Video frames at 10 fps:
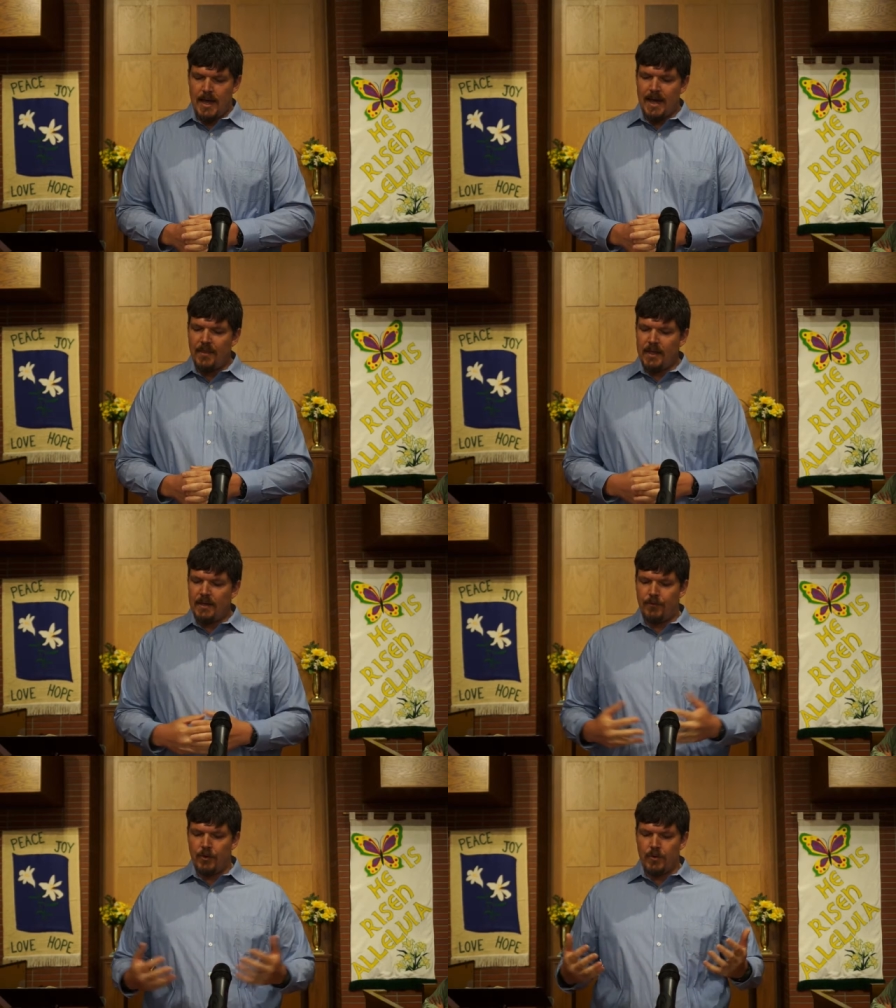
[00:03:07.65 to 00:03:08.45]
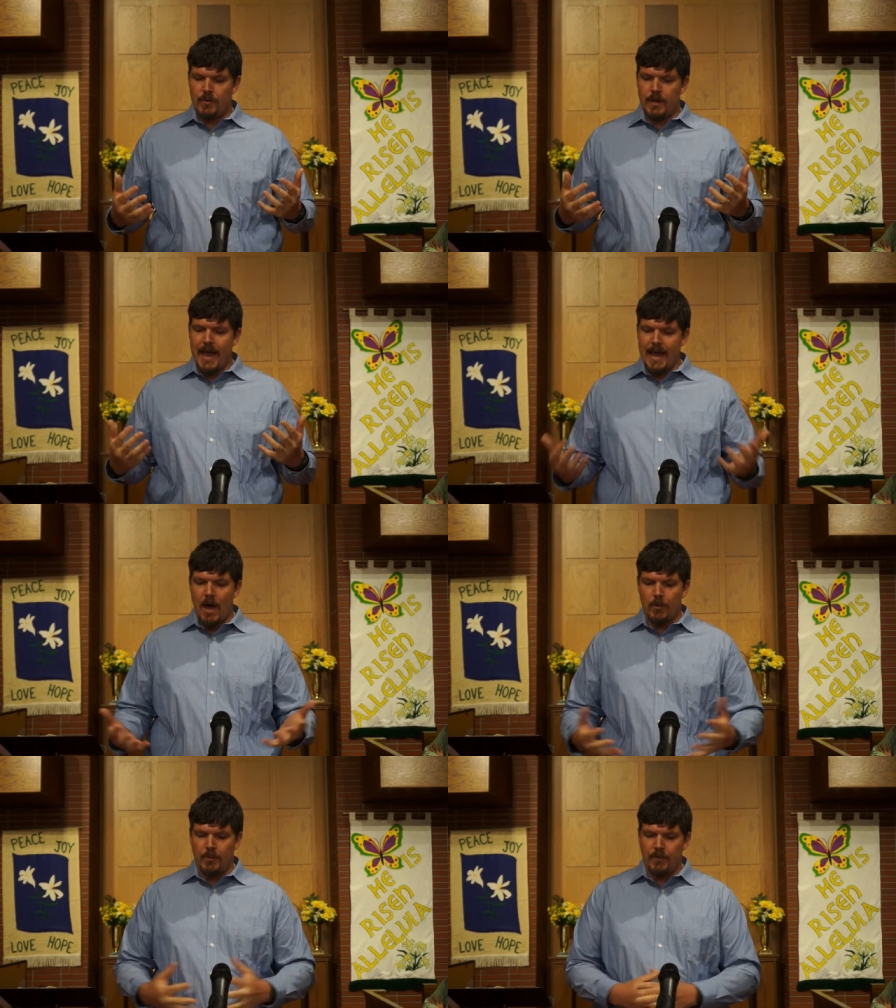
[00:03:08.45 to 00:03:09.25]
And I think if you'll hang
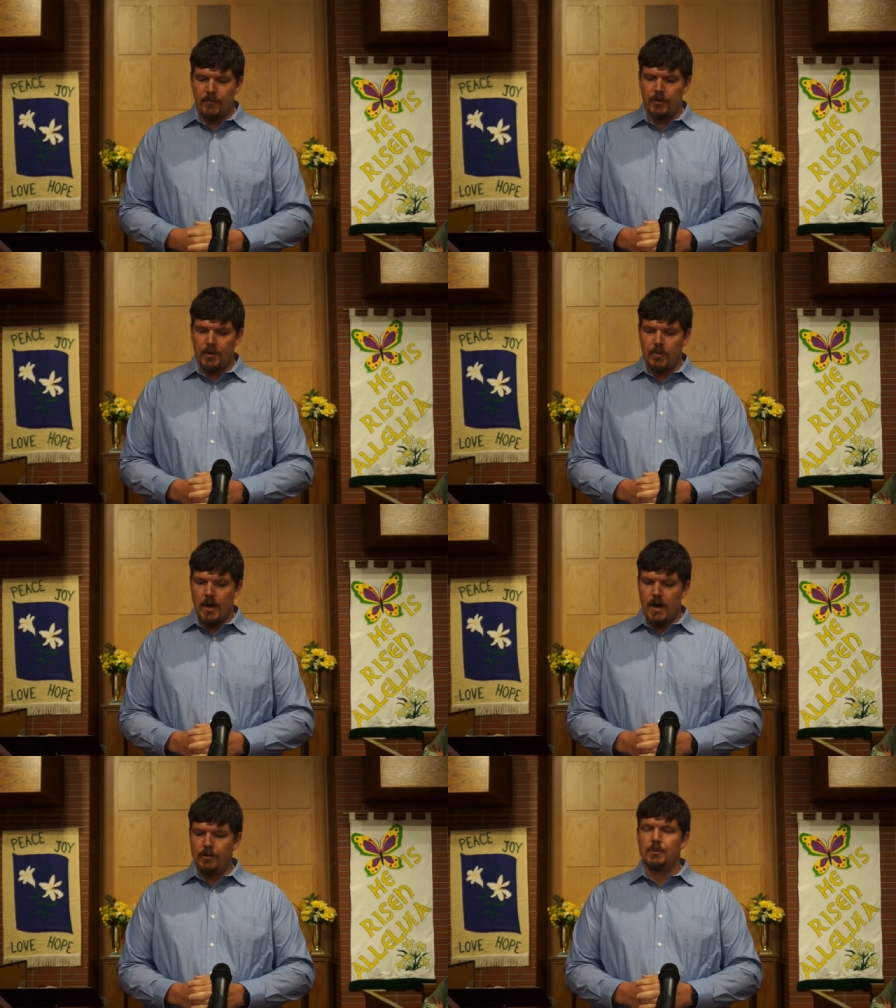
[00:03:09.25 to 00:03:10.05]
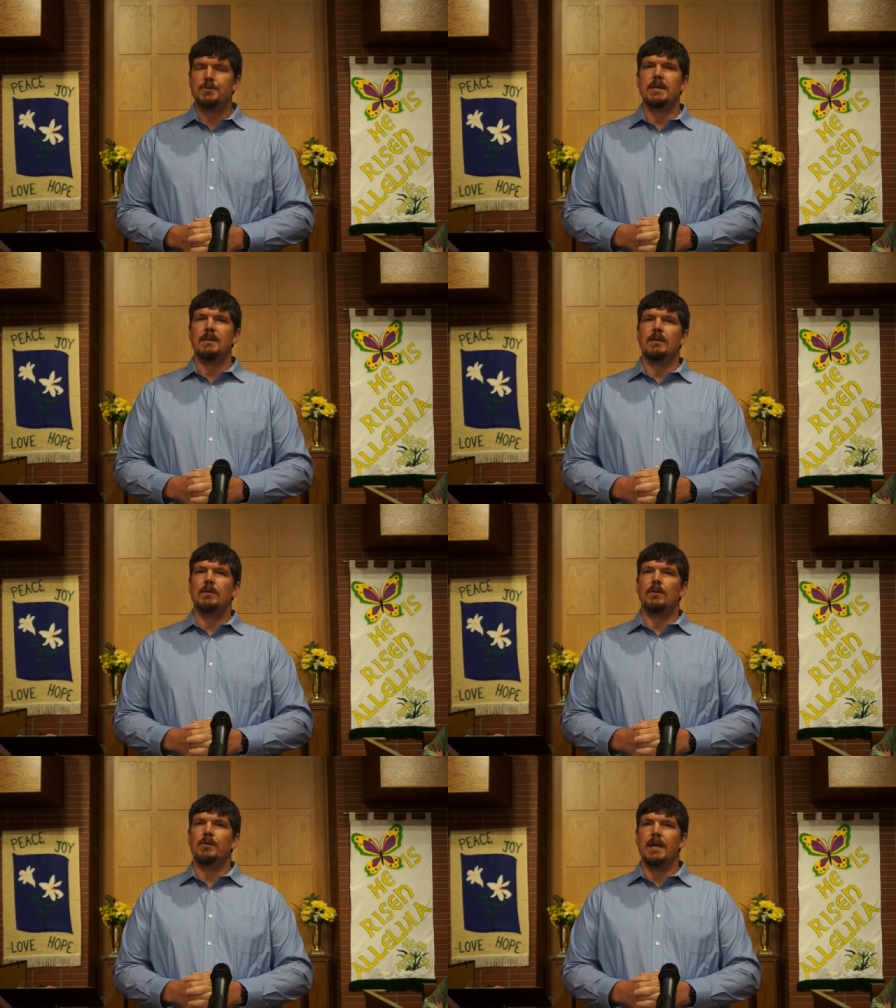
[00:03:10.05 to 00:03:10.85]
out with me for a little while, you'll see
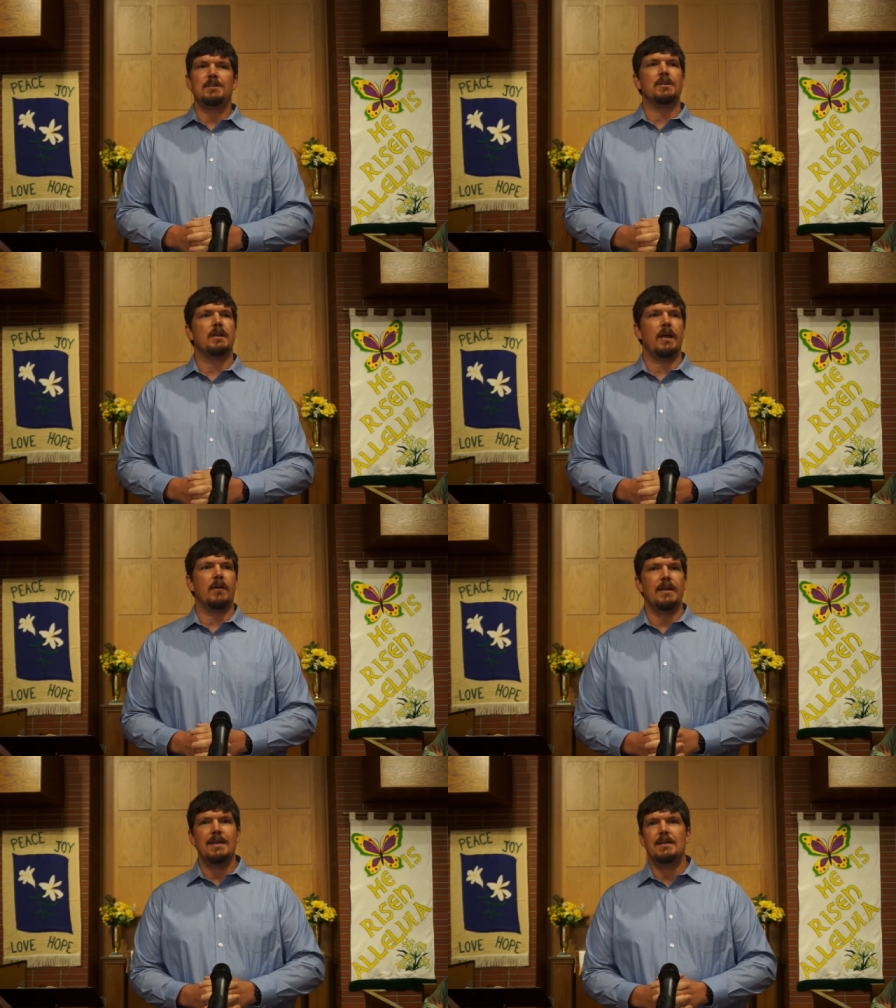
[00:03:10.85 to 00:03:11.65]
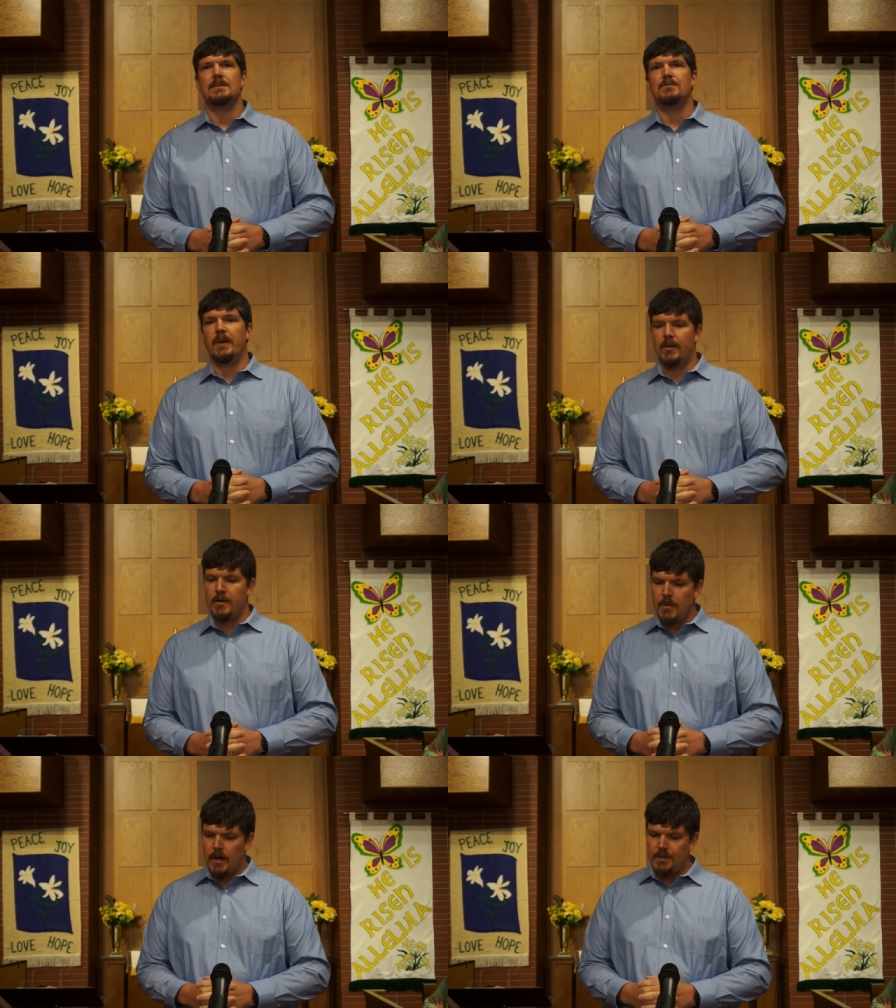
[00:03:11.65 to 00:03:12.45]
that creation care is
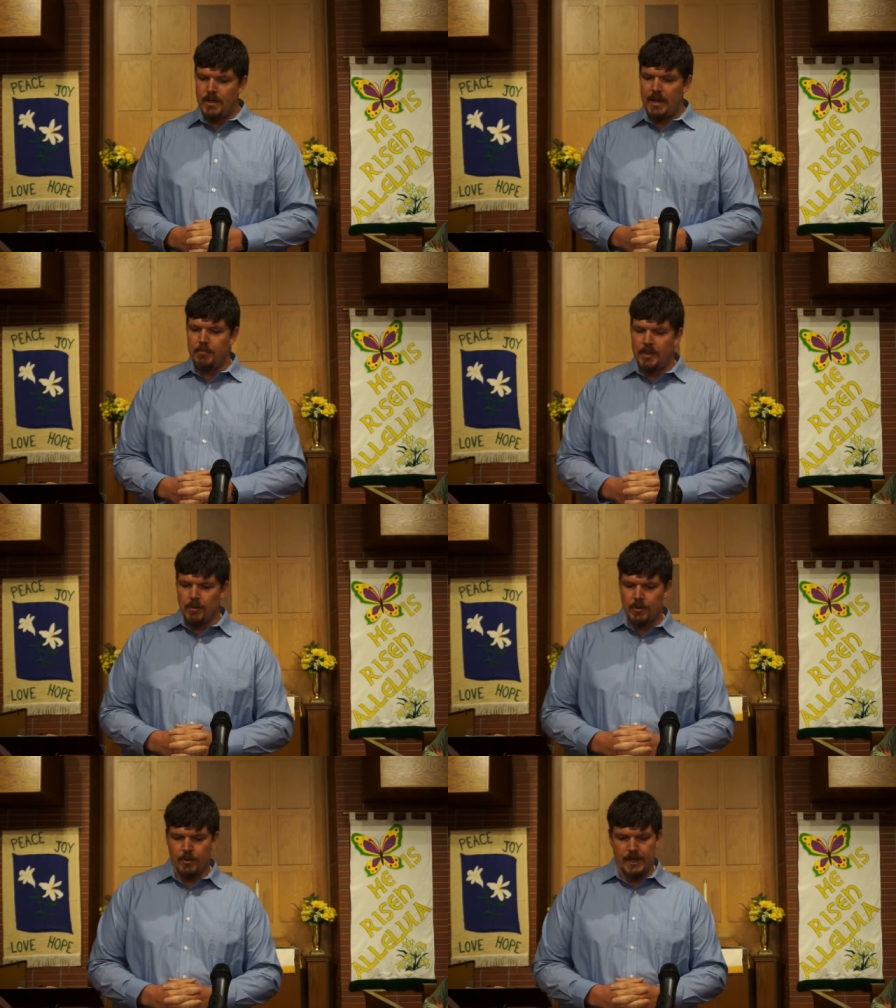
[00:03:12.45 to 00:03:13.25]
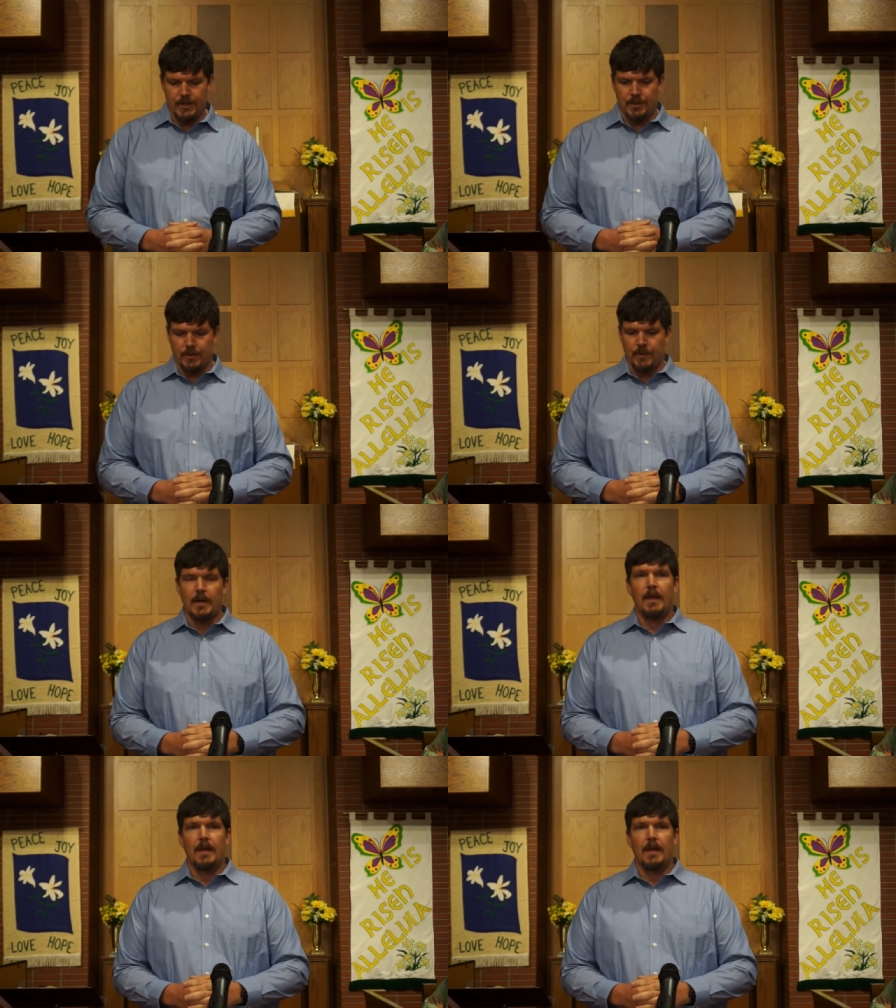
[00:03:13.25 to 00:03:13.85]
very much a biblical issue